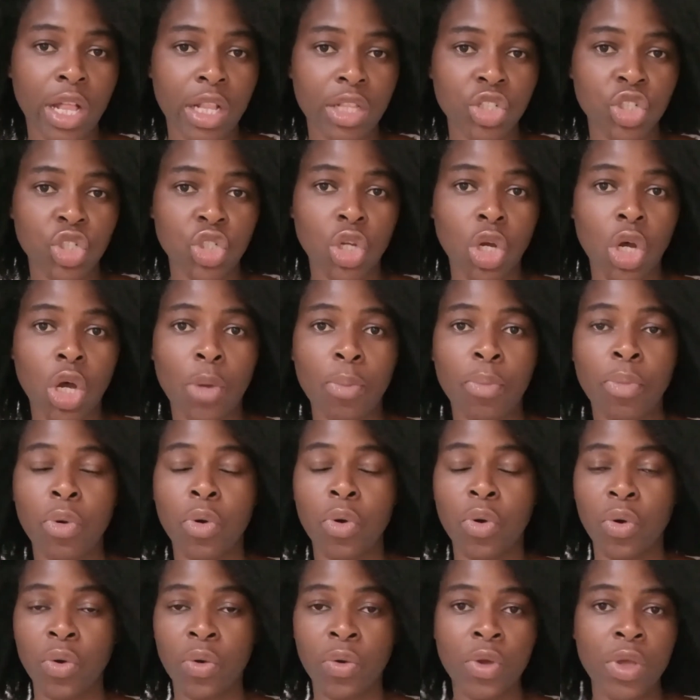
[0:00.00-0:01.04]
shop
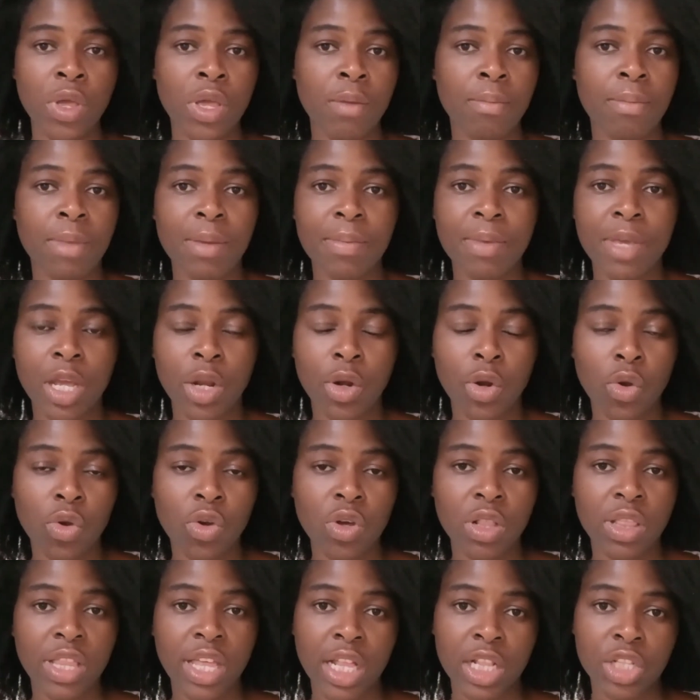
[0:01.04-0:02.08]
or maybe a
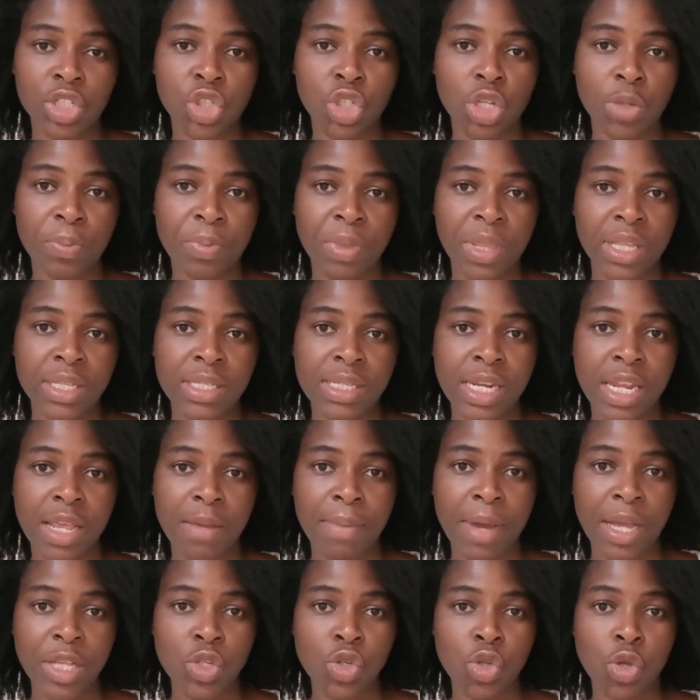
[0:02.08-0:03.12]
local health shop that's
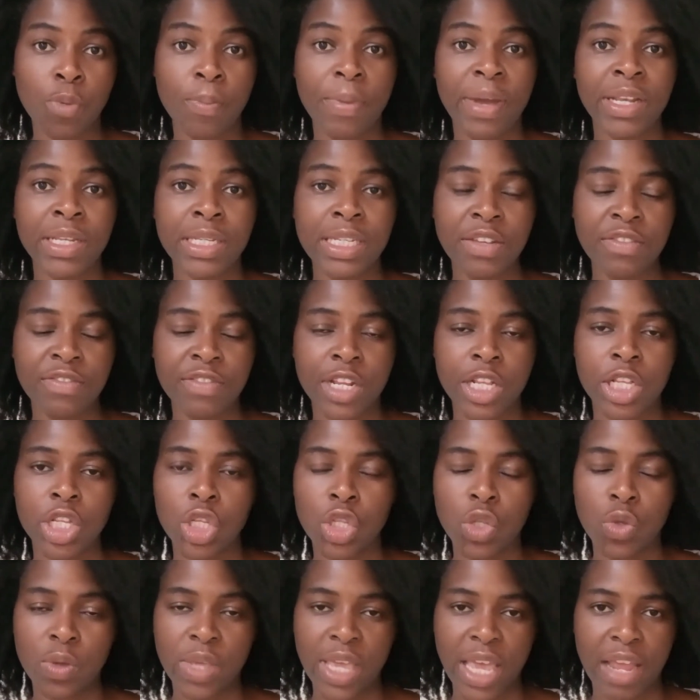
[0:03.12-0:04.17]
nearby to you, but definitely
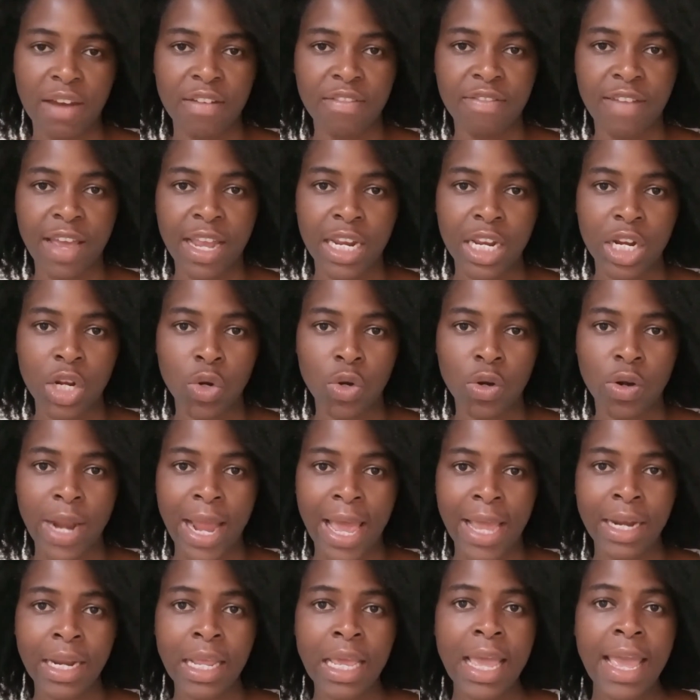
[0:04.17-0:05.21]
you can find it
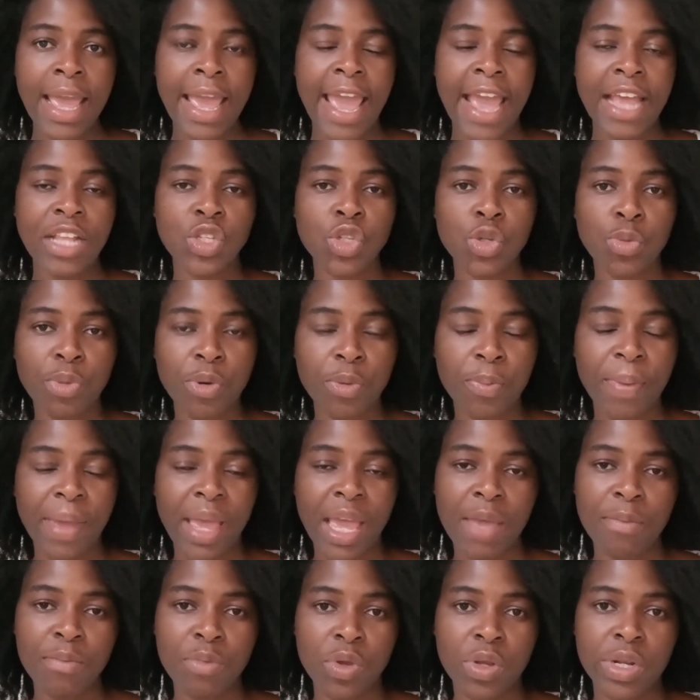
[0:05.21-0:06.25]
online. And to
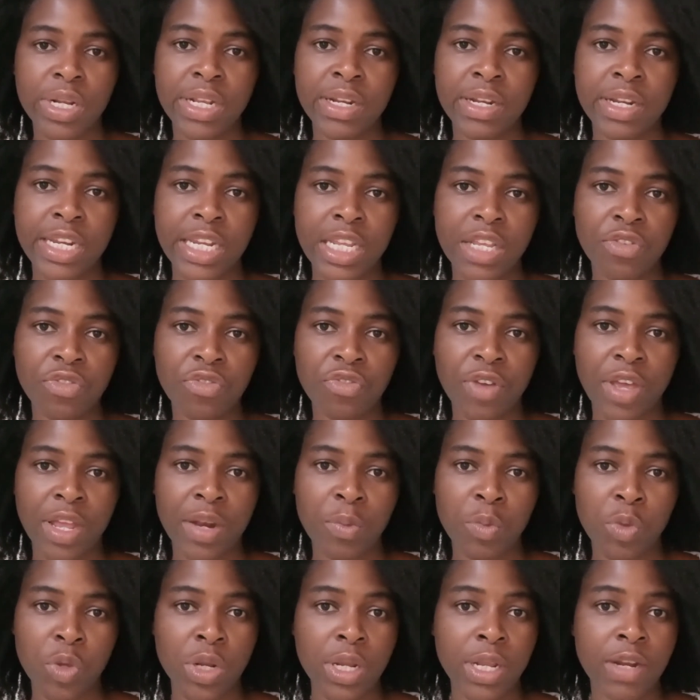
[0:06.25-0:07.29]
prepare mullein leaf
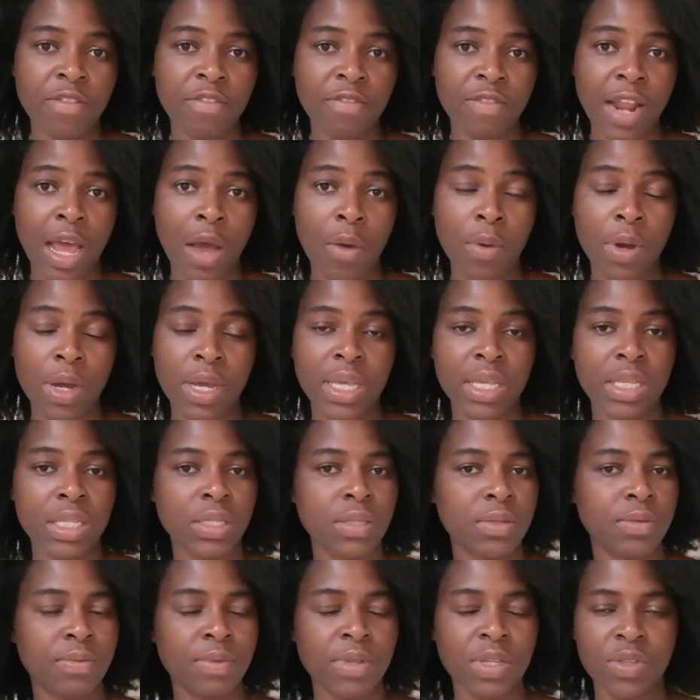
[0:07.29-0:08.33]
and mullein flower
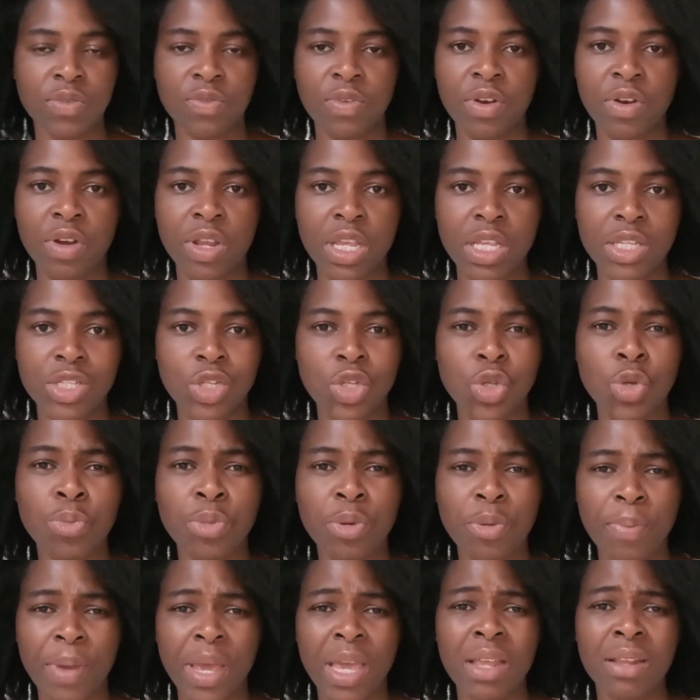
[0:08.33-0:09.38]
is very easy. You
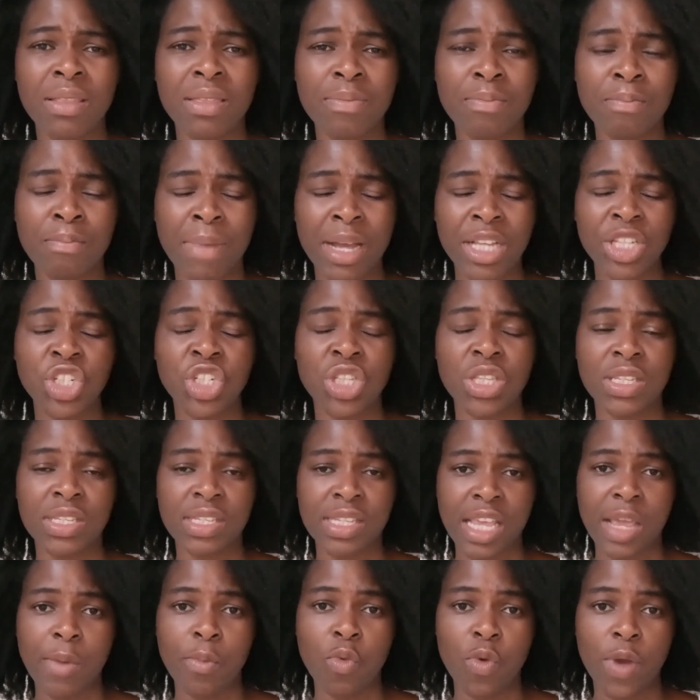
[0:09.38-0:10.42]
prepare it much the
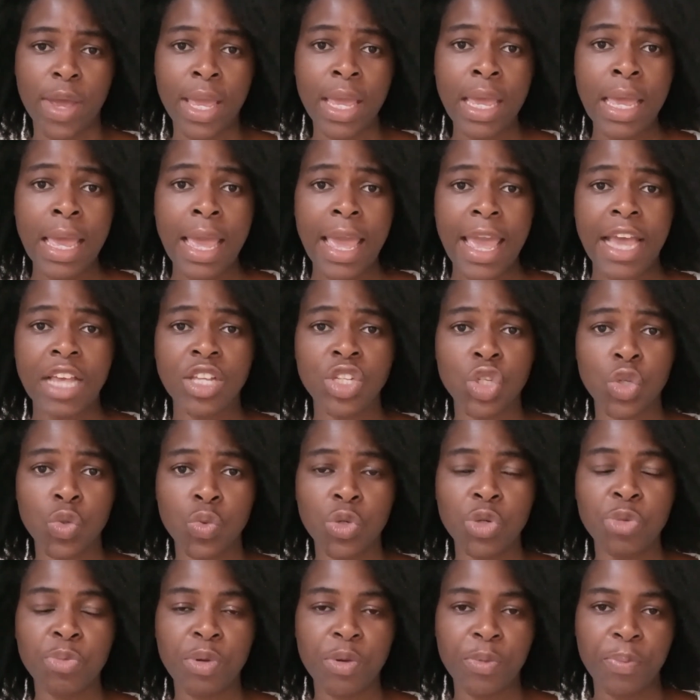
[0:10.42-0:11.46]
same way as you
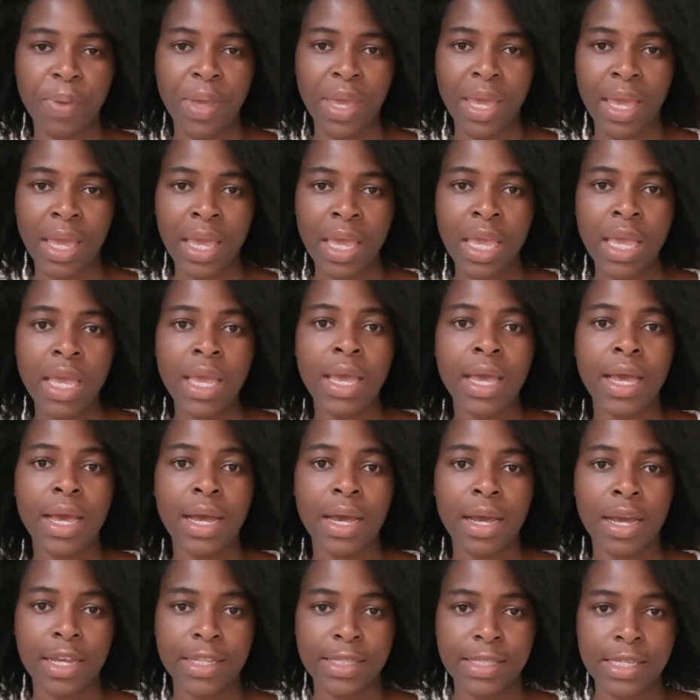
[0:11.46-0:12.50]
would prepare
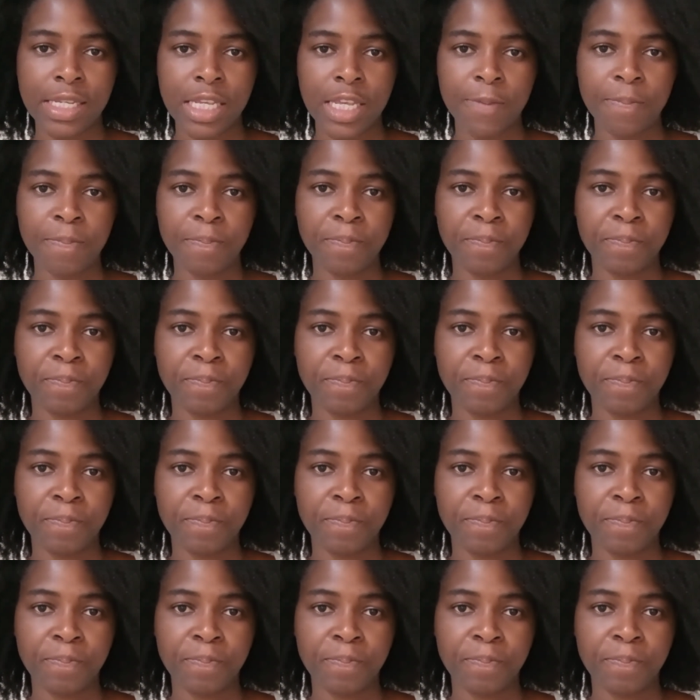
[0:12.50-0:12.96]
a tea.